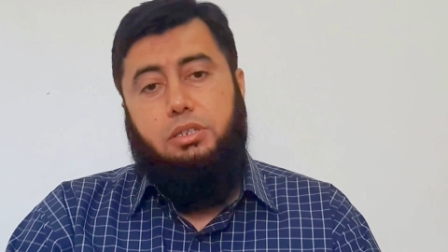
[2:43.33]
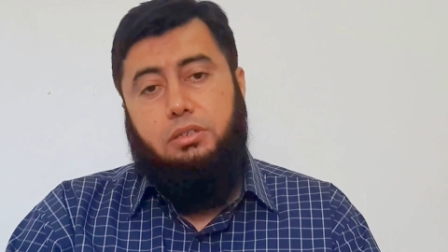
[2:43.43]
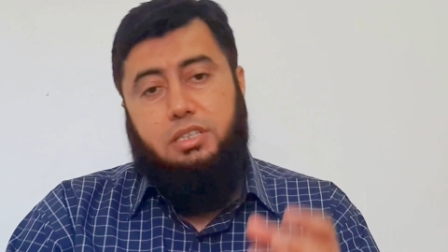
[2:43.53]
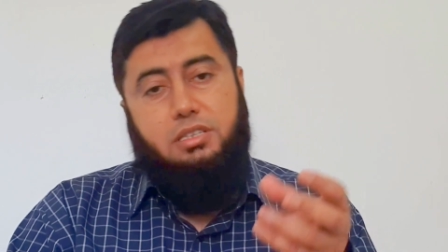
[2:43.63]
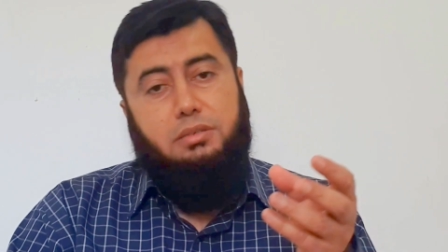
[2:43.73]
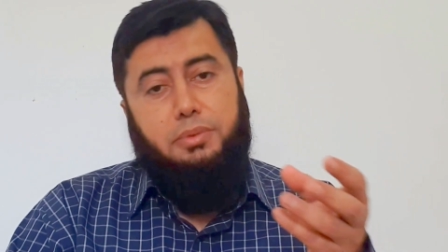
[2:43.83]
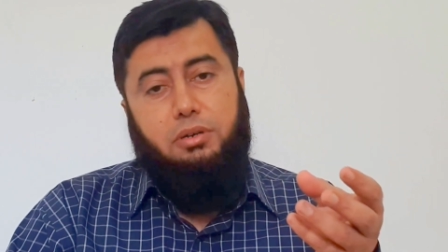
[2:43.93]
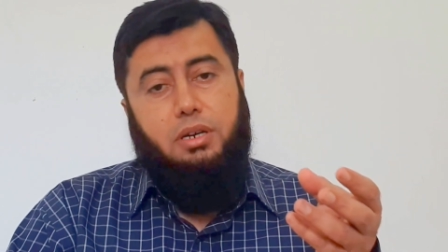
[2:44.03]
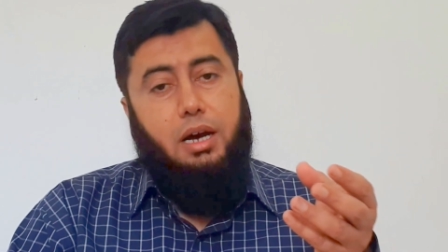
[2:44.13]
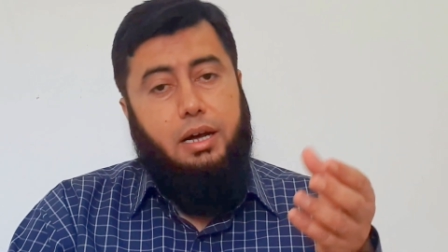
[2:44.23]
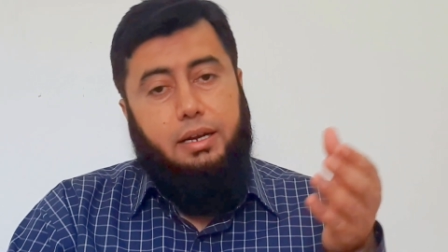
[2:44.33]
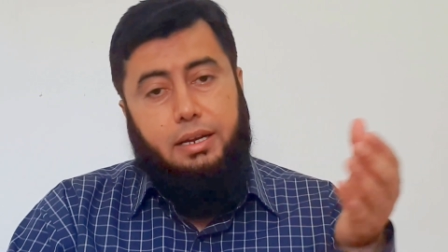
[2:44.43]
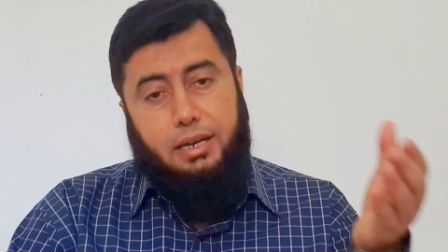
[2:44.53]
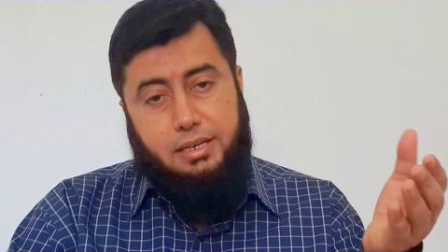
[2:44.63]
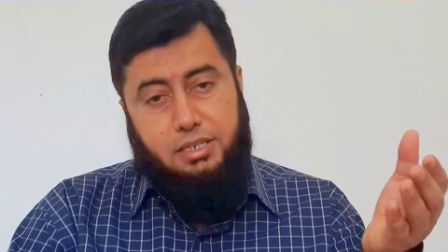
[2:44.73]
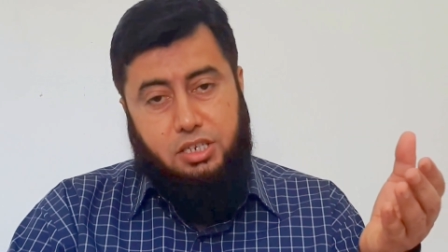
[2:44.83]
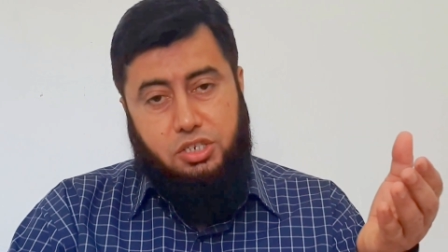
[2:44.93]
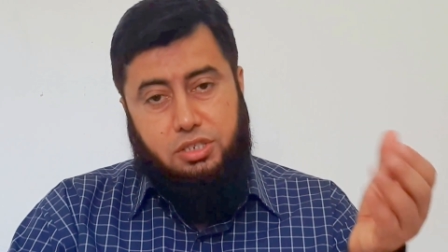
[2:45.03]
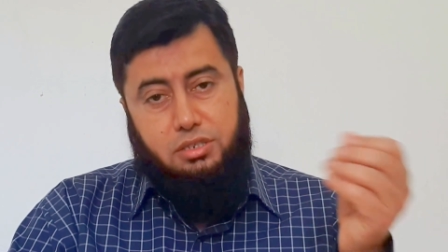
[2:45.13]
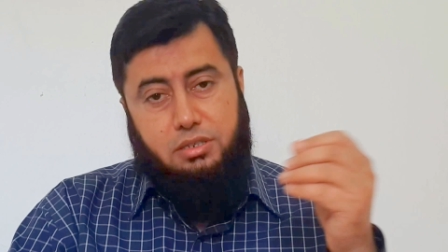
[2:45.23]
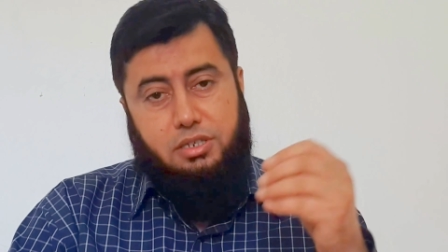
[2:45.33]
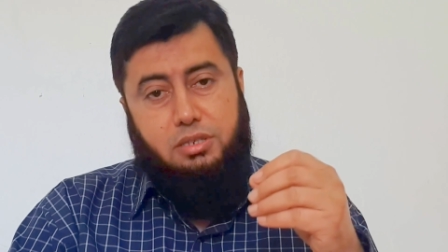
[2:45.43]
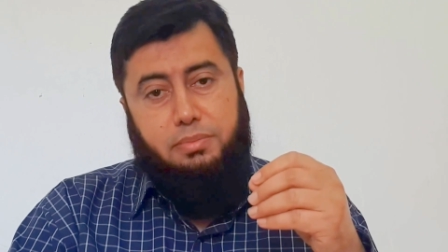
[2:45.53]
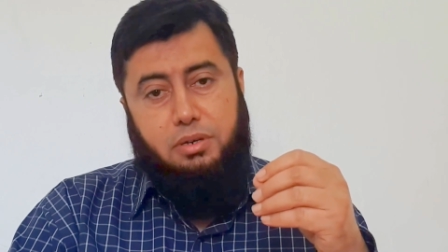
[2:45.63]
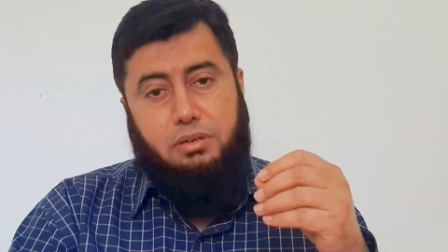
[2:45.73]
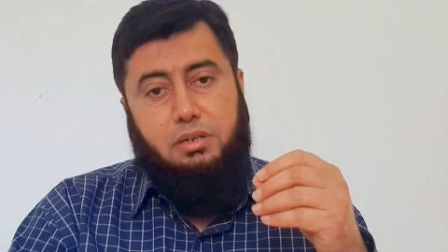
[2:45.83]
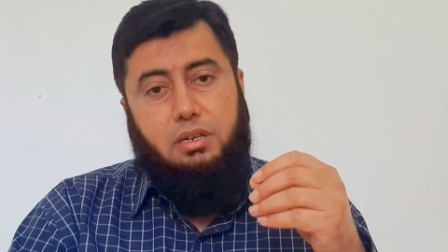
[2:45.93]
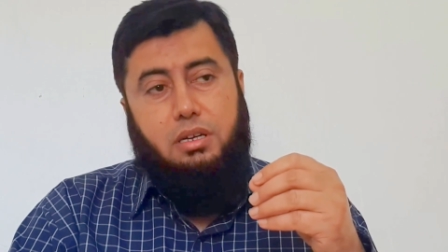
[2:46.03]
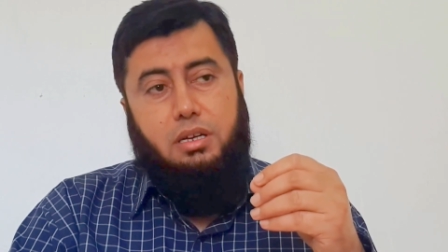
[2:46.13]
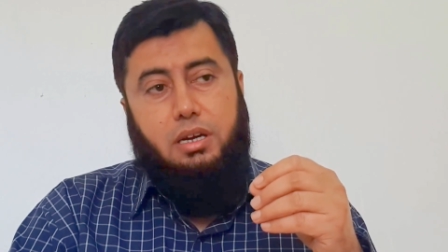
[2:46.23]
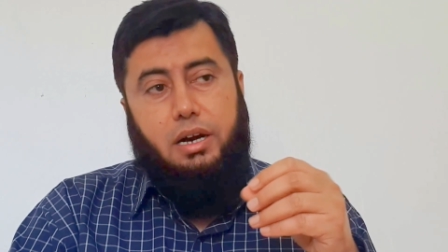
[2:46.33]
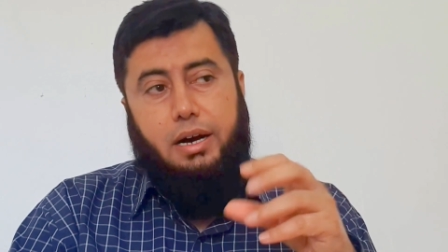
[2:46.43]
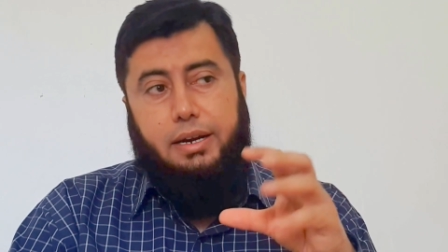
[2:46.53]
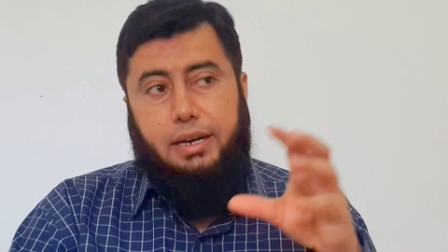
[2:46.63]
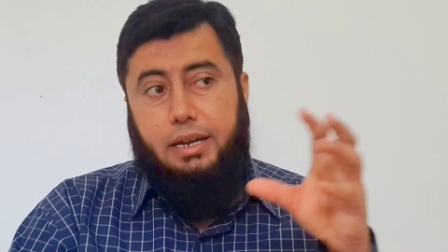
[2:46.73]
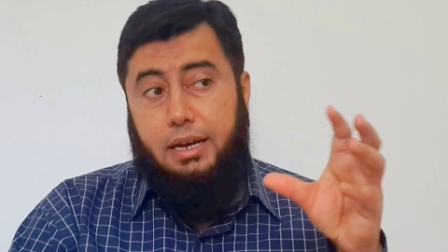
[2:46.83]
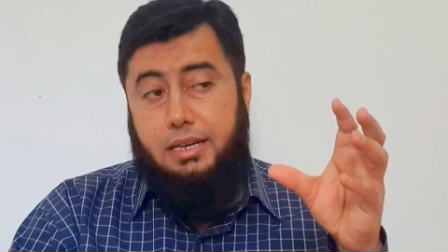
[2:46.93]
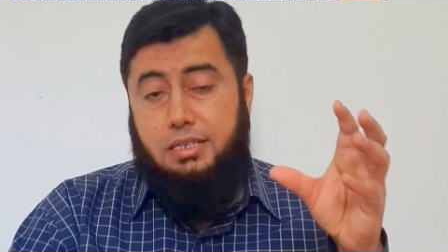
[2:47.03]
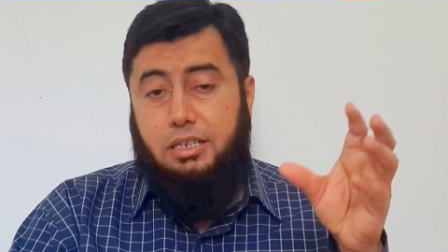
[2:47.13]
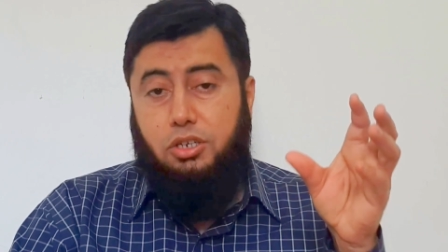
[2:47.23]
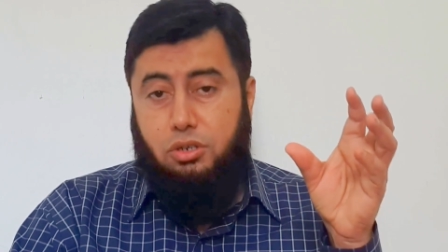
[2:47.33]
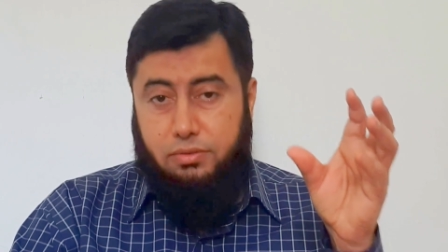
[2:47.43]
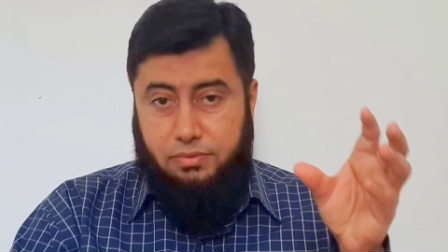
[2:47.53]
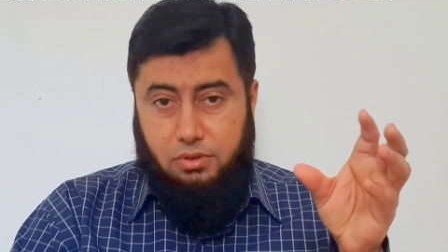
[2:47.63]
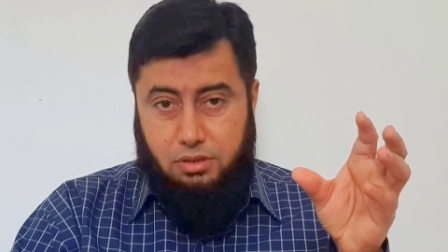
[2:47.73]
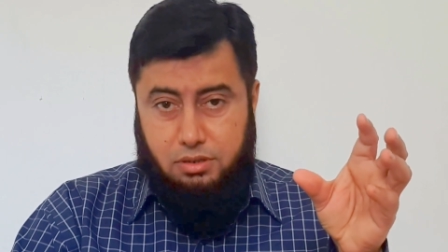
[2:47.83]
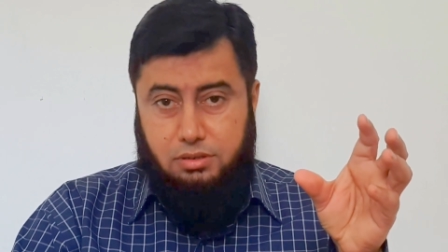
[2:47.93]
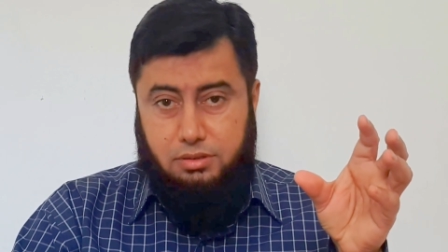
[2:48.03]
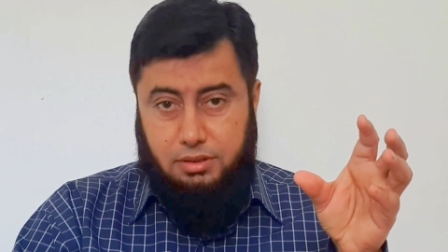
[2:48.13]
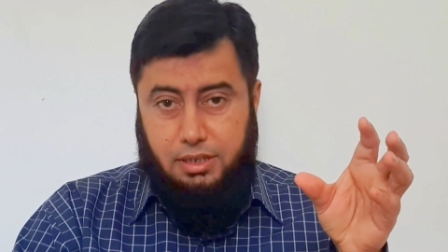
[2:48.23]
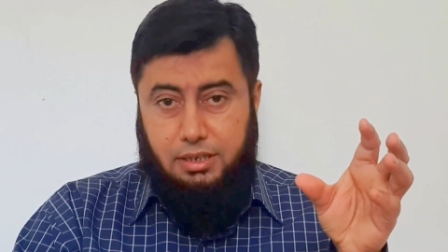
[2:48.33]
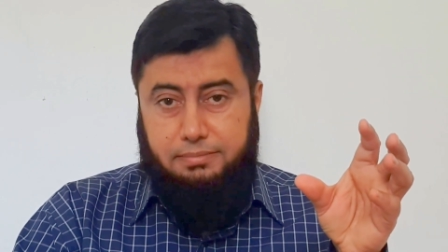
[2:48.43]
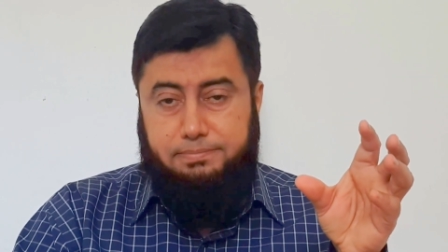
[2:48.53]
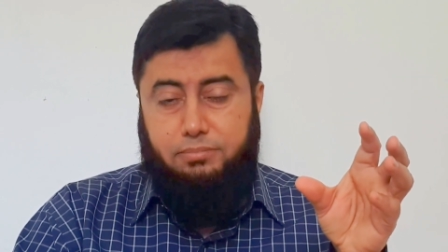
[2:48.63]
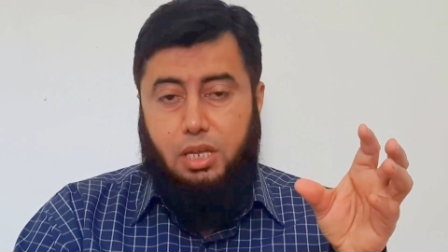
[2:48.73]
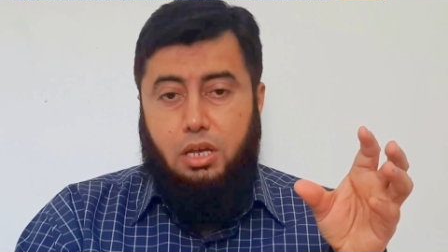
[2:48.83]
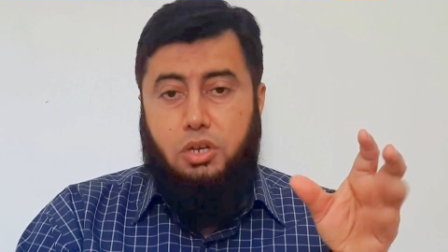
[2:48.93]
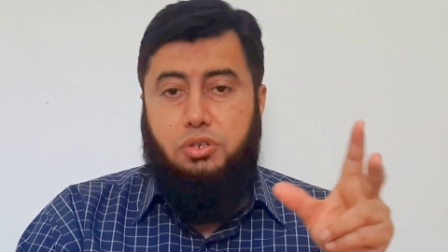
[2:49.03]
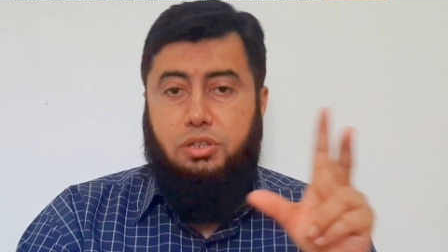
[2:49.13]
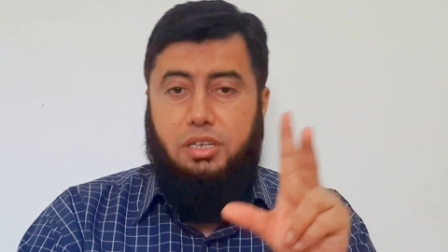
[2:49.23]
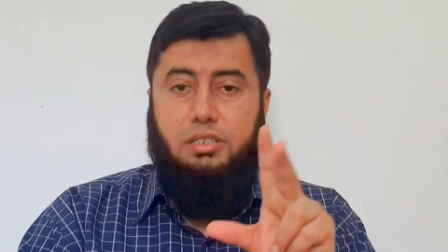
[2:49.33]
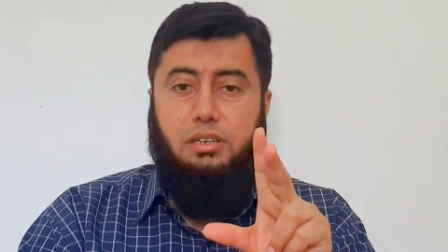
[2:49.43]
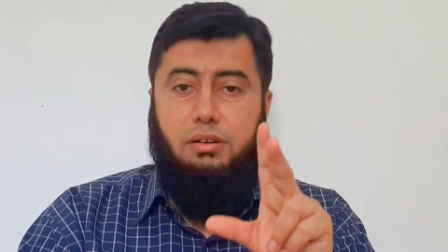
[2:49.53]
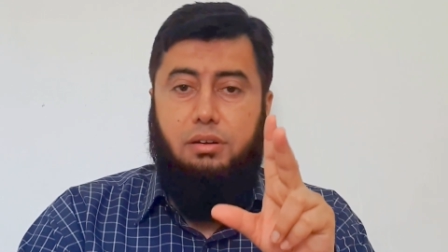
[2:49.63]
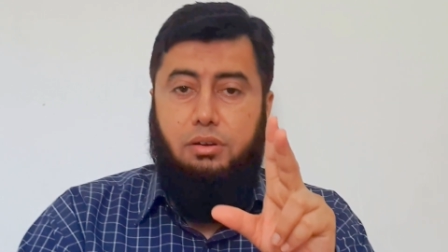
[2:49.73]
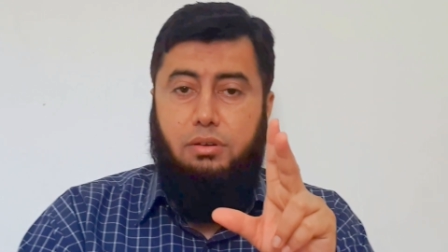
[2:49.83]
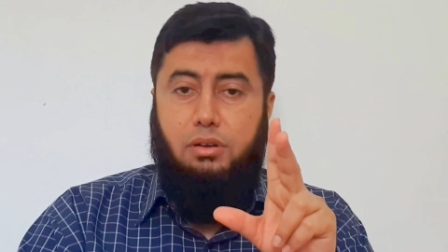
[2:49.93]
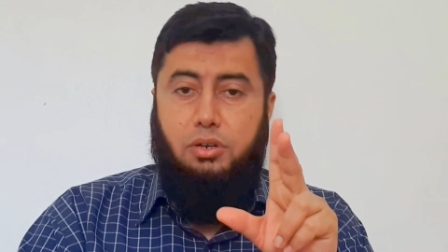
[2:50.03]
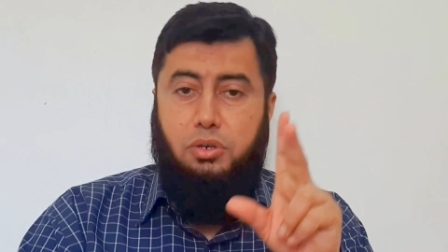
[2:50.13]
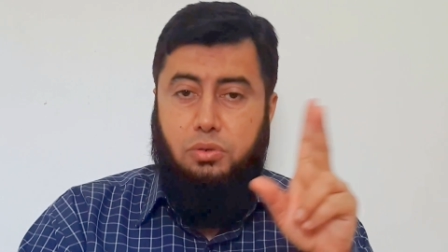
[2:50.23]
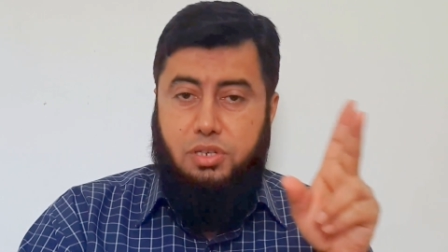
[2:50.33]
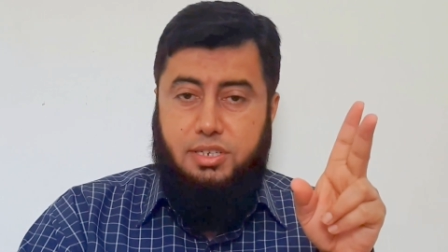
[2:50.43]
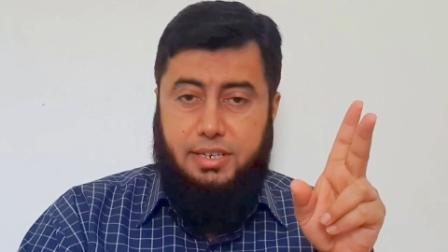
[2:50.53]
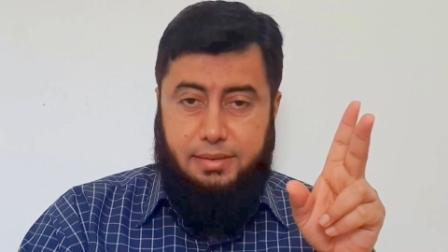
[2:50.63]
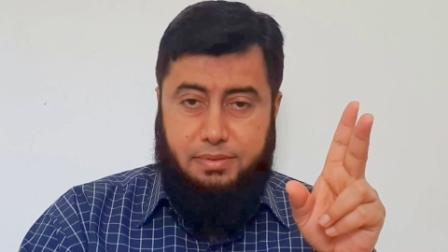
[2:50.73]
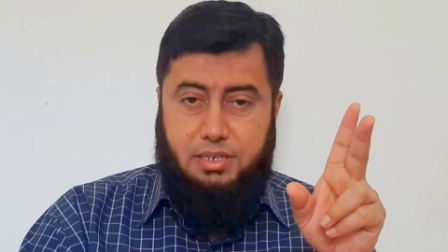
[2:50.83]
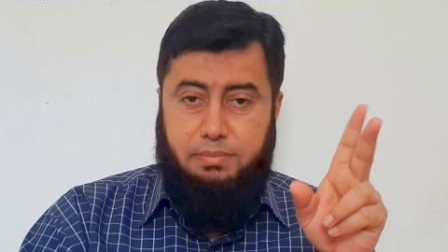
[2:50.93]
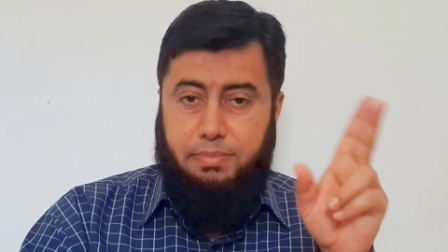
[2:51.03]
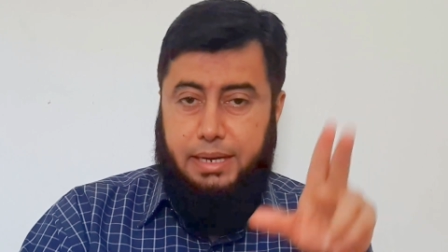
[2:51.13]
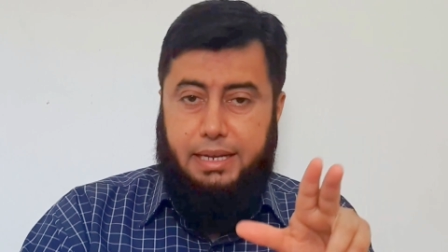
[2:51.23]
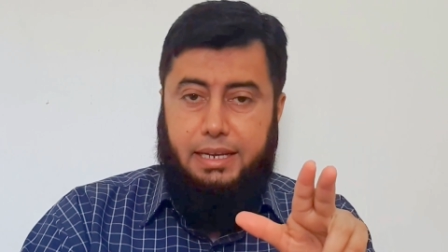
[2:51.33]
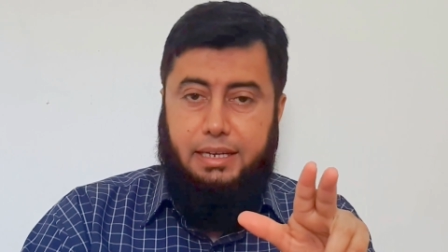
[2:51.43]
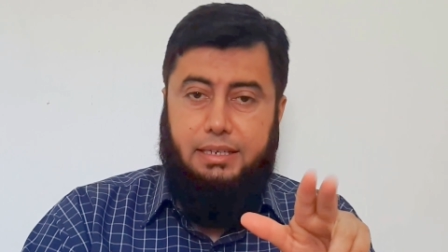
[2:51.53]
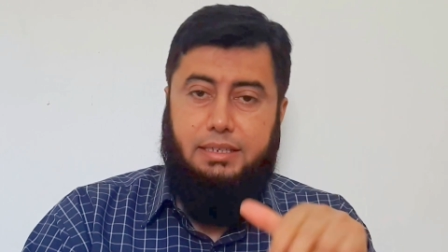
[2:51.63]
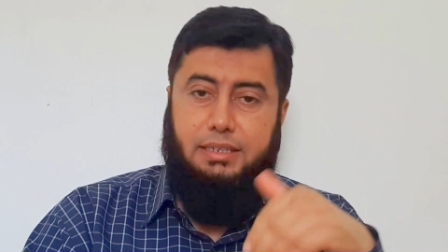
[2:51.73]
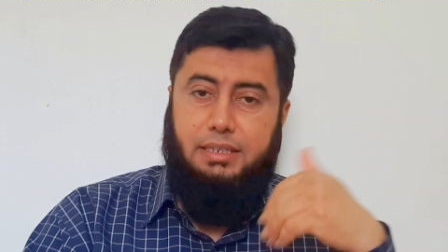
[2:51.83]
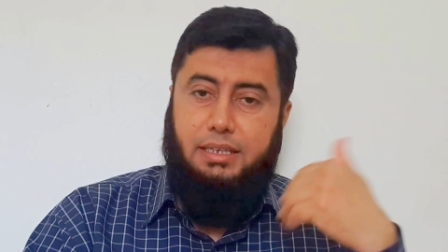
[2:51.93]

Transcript: So this is about organization. It's about organizing your work. Okay, so these are 2 steps: planning,